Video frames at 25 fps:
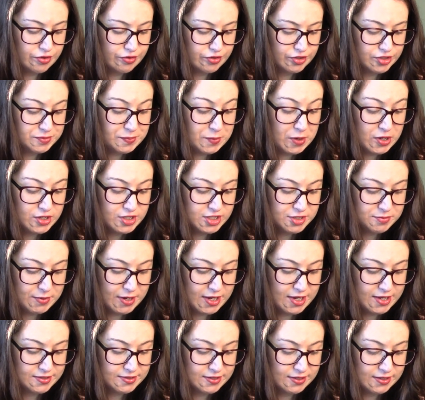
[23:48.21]
the small
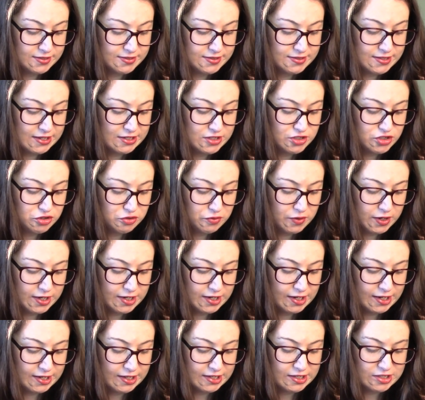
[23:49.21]
space
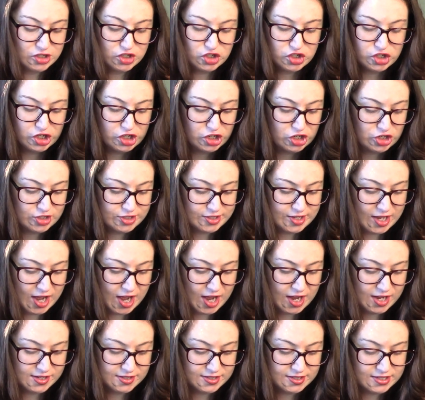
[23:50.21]
accentuating his sheer
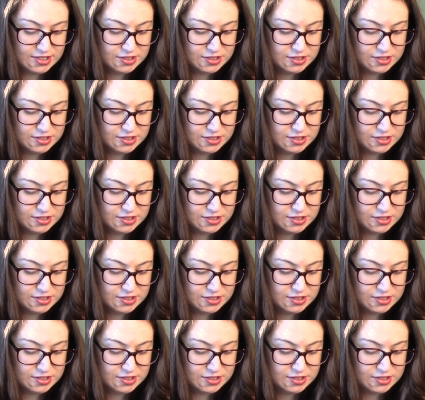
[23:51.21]
size,